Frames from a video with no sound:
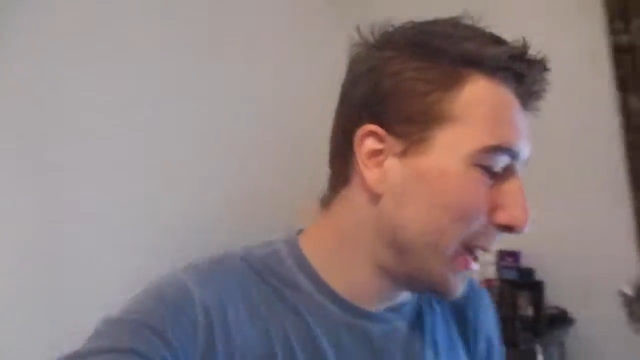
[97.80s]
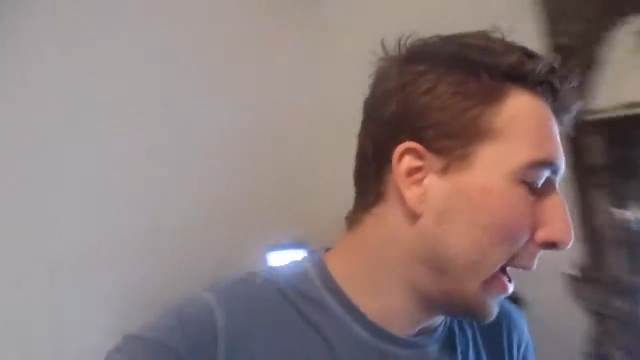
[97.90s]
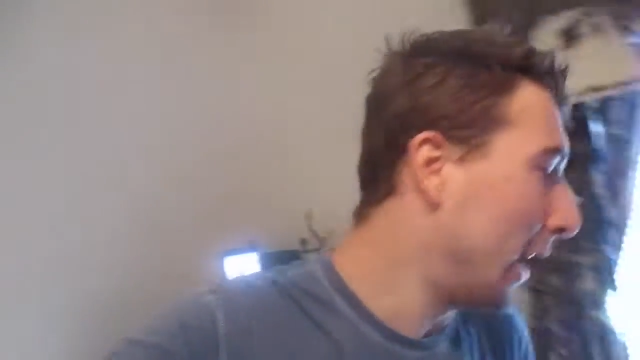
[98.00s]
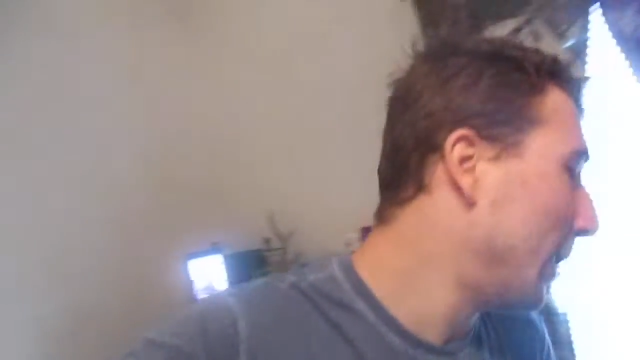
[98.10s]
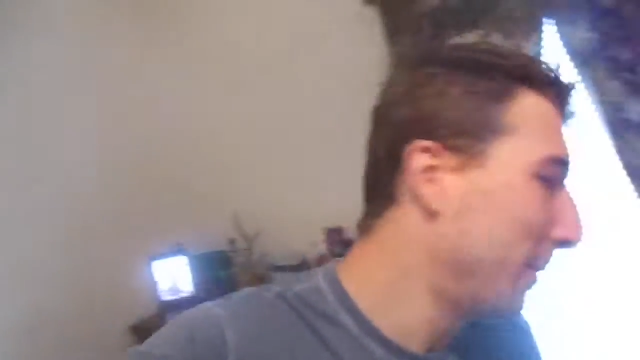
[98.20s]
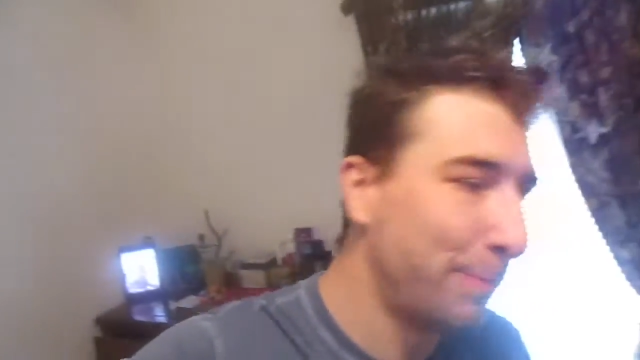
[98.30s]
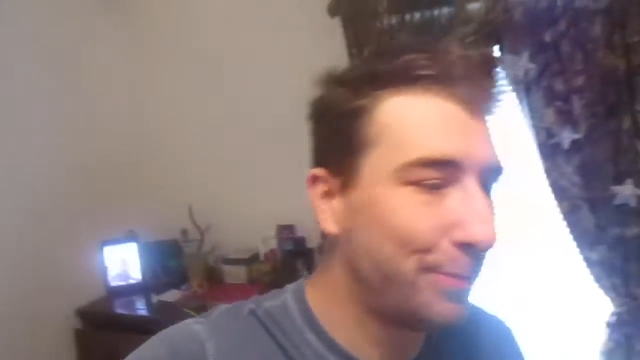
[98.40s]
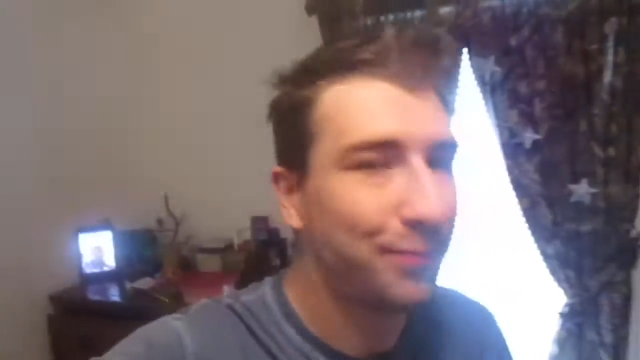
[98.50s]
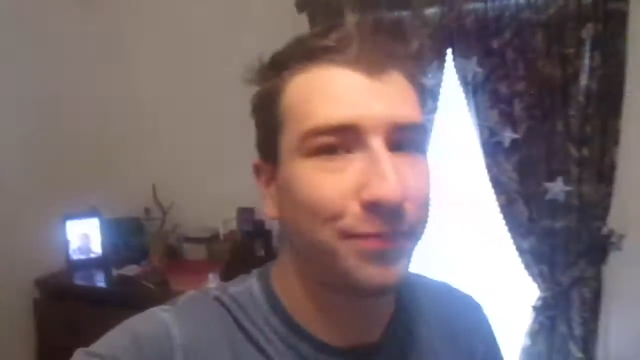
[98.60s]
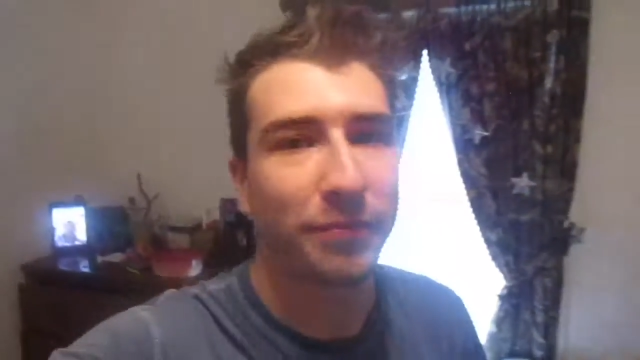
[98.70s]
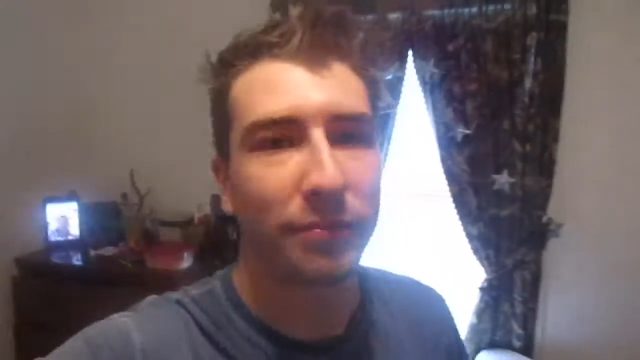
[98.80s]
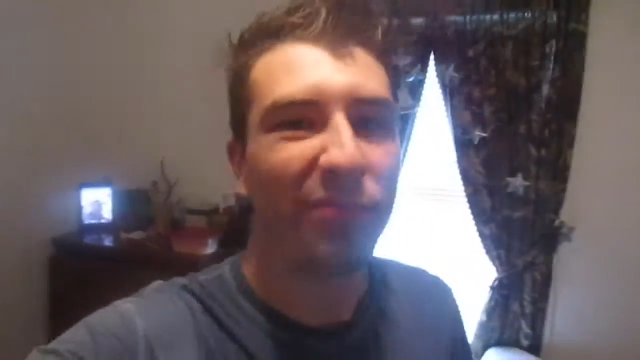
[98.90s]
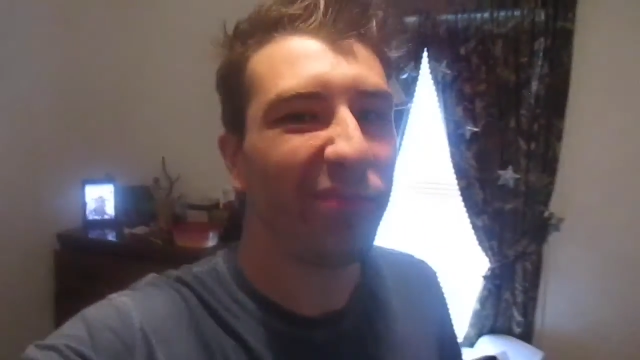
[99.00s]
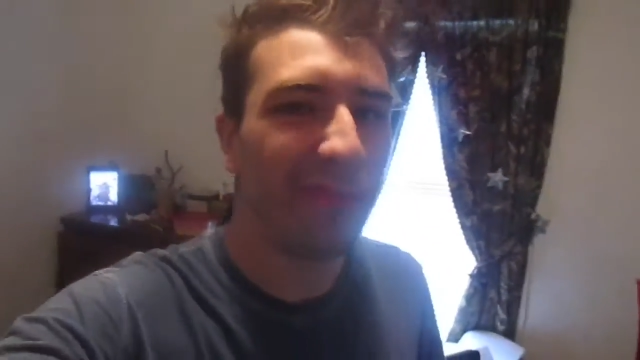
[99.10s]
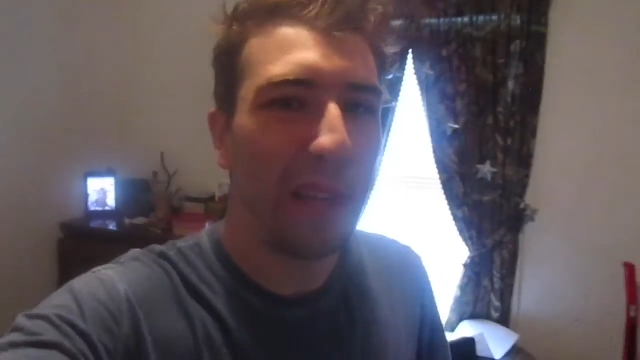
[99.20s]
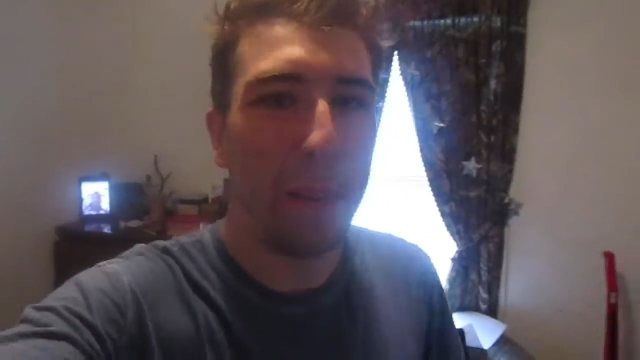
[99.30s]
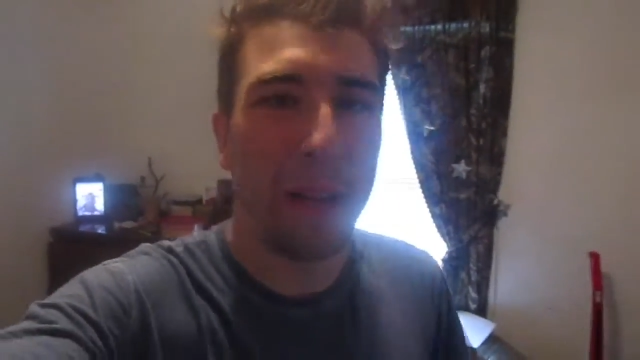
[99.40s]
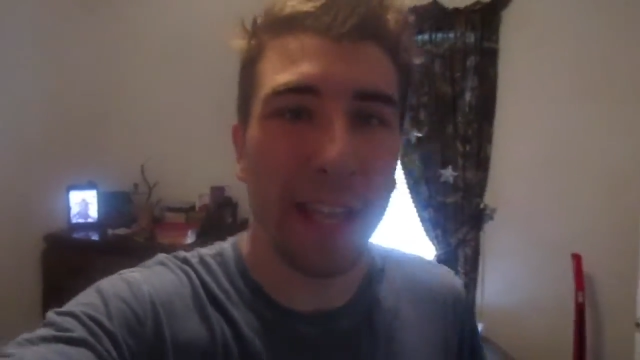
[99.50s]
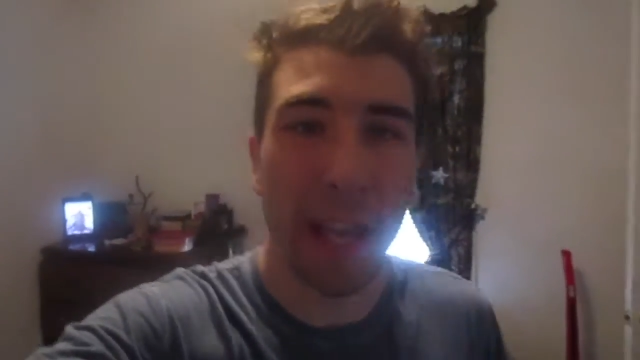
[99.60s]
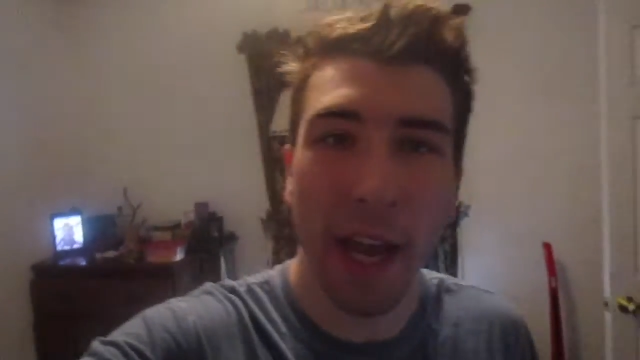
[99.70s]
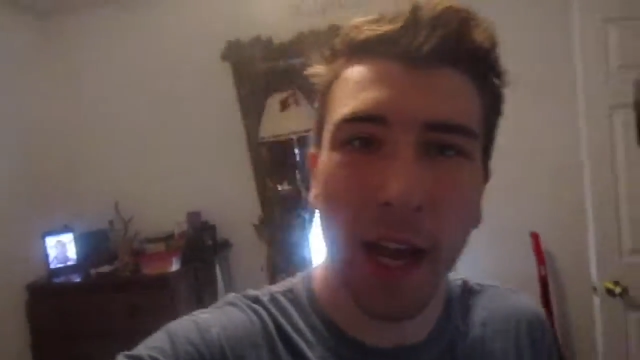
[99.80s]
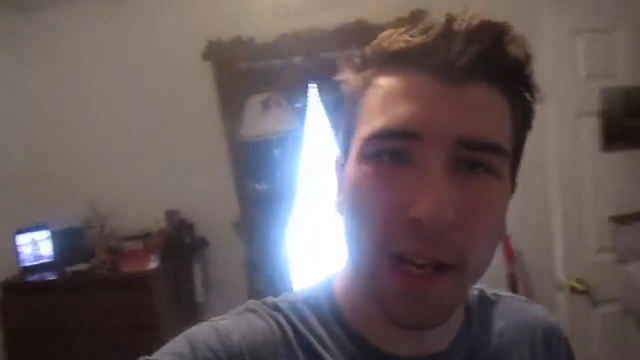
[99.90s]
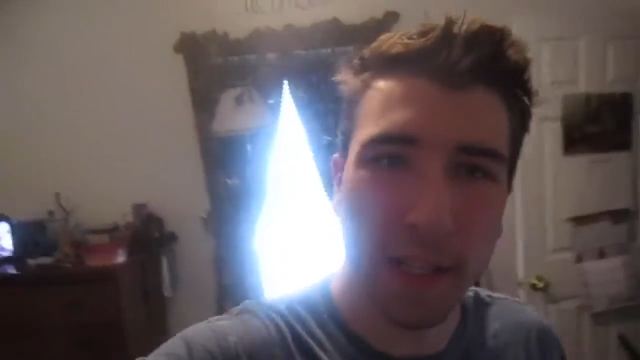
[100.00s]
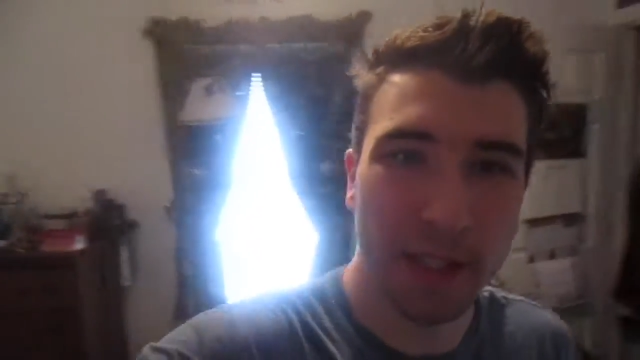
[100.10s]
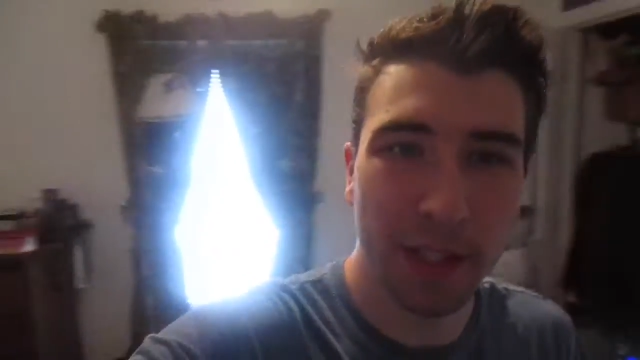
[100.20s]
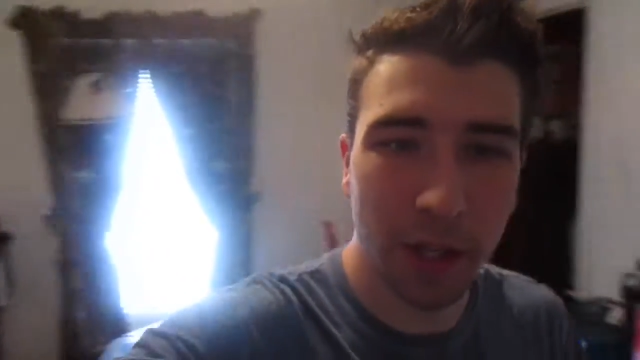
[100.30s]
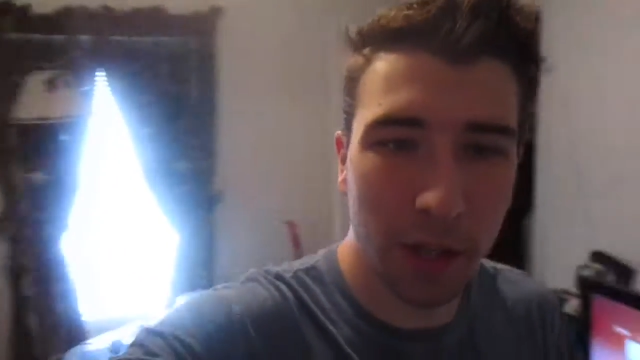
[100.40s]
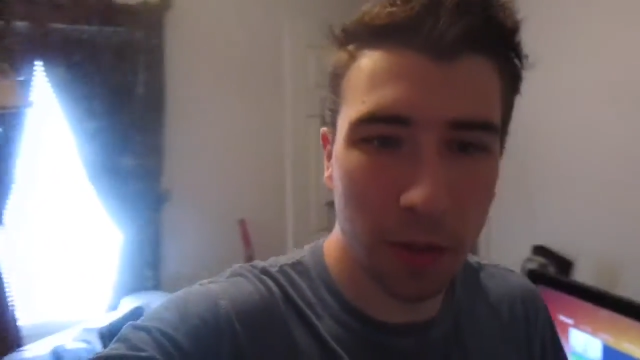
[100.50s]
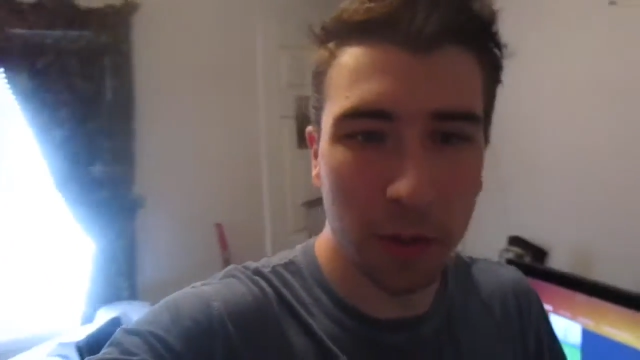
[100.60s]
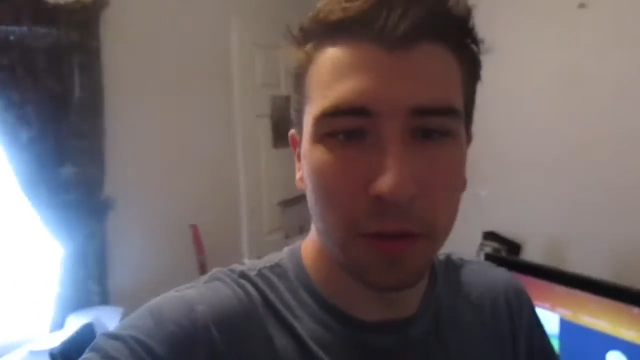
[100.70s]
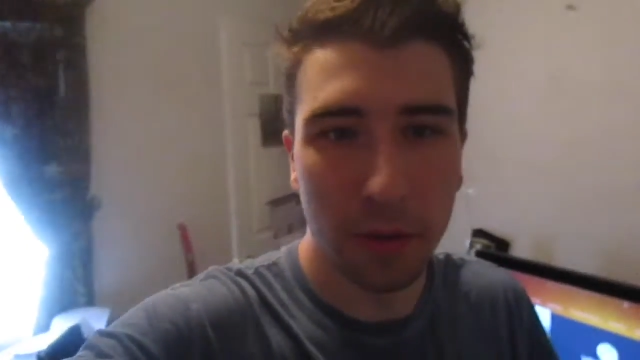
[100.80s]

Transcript: um, but yeah, so